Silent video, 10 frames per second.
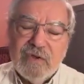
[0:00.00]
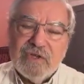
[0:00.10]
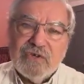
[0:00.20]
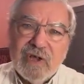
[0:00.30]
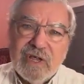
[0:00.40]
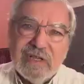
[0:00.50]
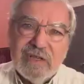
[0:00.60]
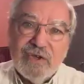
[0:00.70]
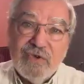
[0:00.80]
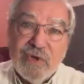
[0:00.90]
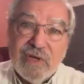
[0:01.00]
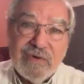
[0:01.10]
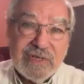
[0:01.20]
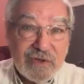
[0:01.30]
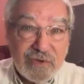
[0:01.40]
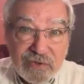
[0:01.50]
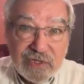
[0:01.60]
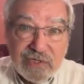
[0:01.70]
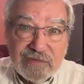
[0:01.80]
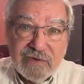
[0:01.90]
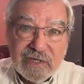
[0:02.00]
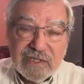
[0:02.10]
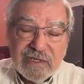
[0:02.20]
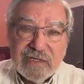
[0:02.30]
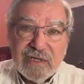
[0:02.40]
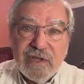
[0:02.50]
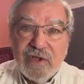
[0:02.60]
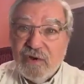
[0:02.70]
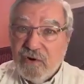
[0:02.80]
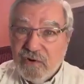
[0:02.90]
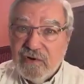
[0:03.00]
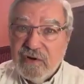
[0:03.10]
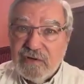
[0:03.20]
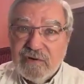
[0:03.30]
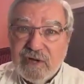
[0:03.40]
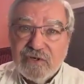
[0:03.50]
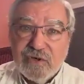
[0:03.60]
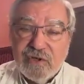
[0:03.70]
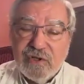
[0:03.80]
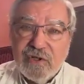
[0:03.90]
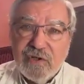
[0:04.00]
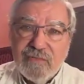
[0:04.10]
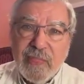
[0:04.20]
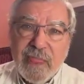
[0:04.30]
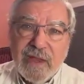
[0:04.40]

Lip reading: enshrined in UN resolutions, for instance, or international law.